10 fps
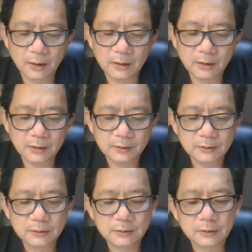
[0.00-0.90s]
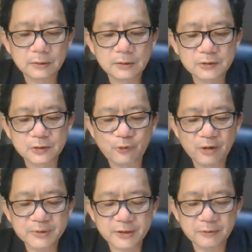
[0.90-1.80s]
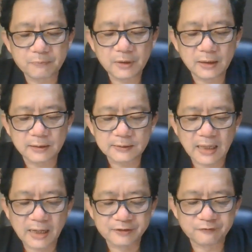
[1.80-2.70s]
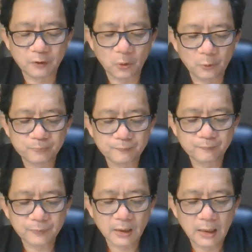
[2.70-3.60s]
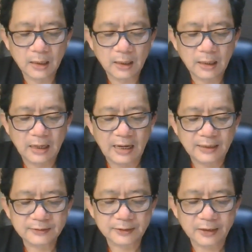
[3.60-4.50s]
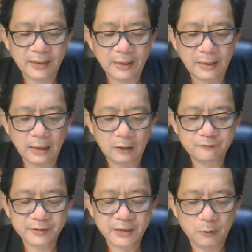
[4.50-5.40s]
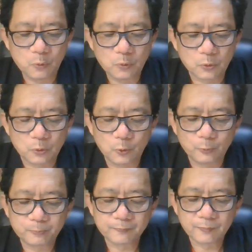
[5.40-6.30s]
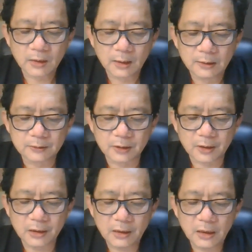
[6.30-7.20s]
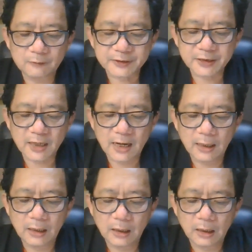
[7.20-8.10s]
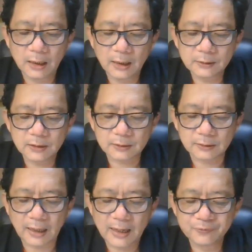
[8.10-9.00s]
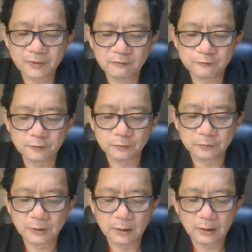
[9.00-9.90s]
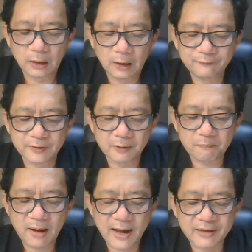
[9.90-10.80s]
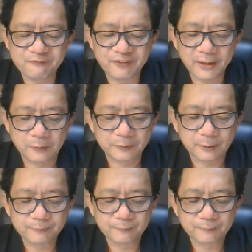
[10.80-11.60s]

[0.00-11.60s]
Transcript: Its inscription means as follows. On the day of Renwu, the king of Shang hunted on the foot of the Mai field